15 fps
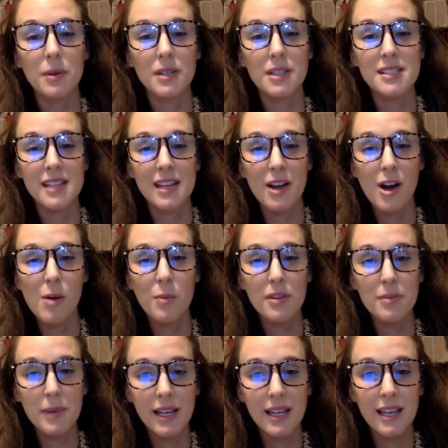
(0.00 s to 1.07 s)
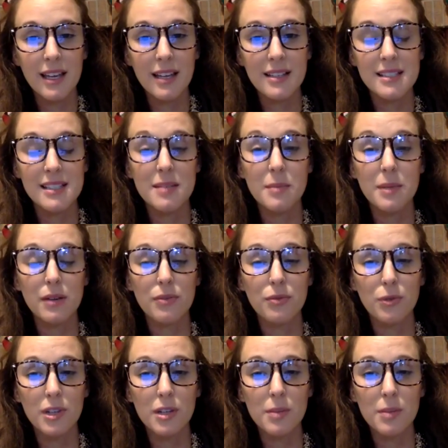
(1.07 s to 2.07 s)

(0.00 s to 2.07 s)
to stay home with my kids and be a fully